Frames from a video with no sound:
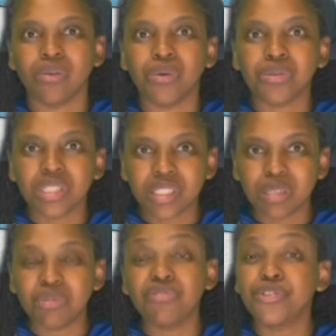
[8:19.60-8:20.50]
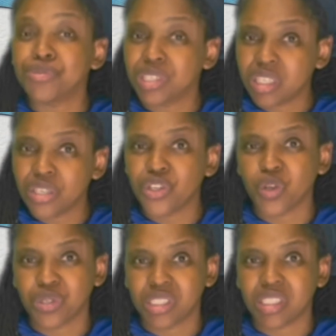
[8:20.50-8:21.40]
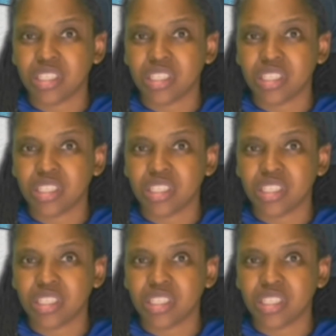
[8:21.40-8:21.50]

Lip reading: Autism, if you really know it,